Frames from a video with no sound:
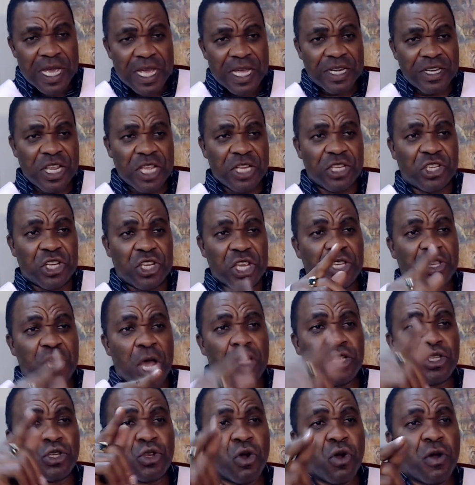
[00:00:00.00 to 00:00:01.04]
Did
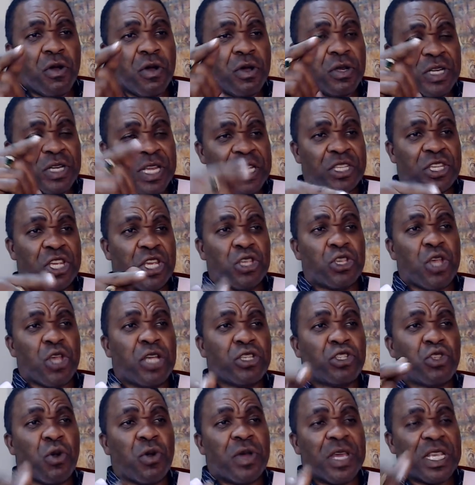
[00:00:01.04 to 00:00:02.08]
Jesus do did
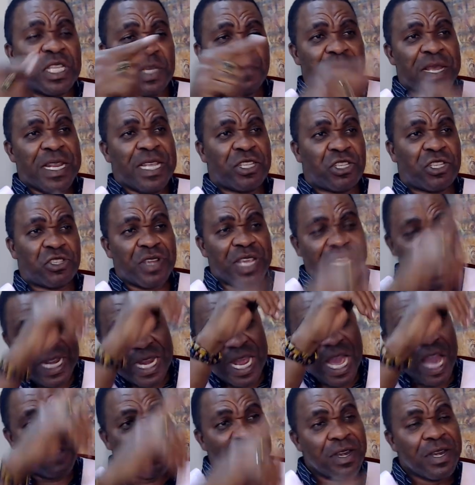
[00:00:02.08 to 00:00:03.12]
Jesus do his ministry in
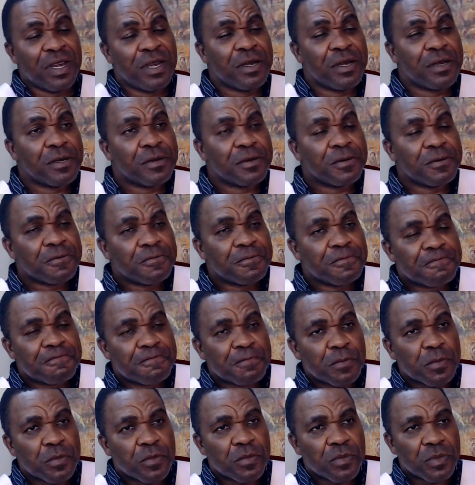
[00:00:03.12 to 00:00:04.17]
heaven?
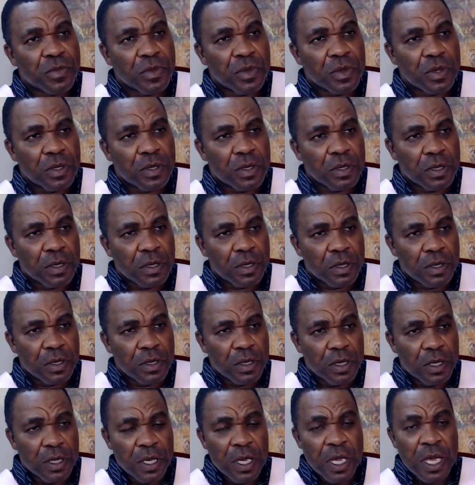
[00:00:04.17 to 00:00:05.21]
No.
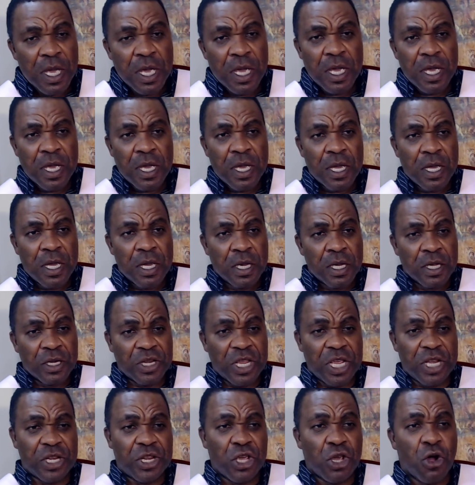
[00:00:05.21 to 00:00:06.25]

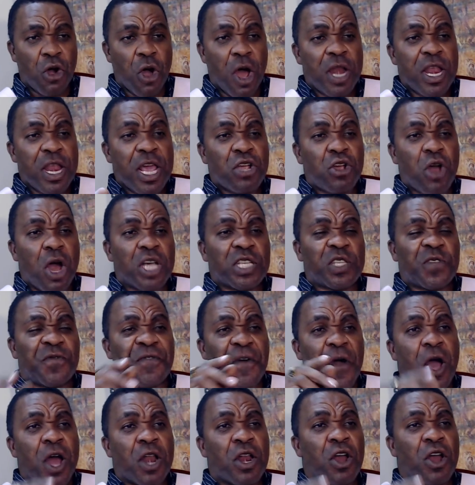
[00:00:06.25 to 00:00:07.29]
Did the Holy Ghost
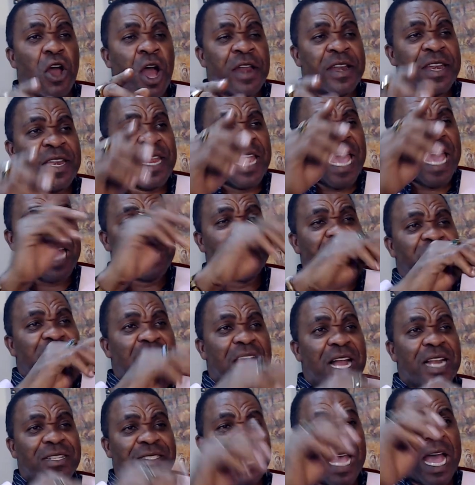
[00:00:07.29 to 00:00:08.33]
fall on
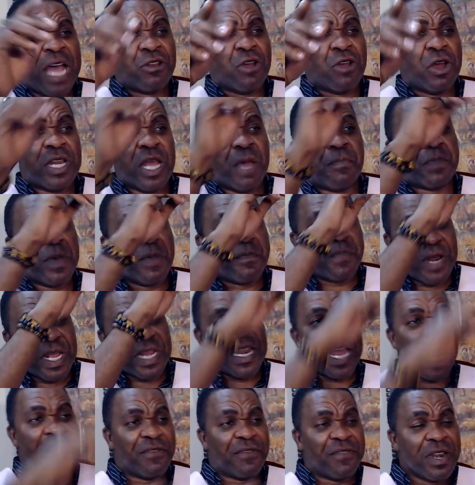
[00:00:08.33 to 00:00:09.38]
angels and on the people
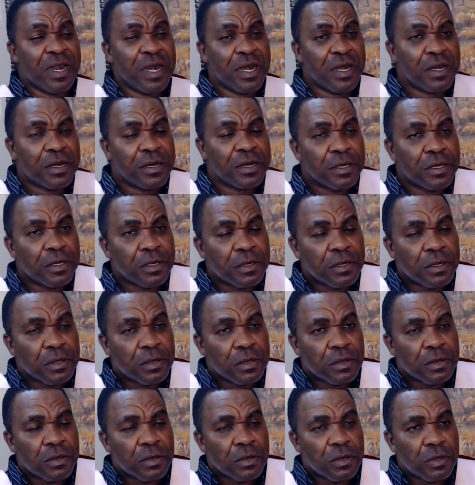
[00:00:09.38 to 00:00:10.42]
in heaven?
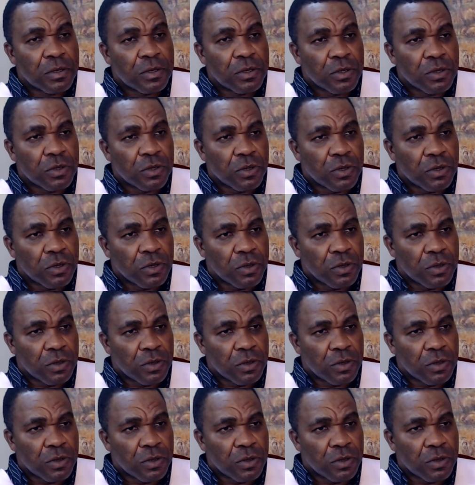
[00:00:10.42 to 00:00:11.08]
Nine, nine,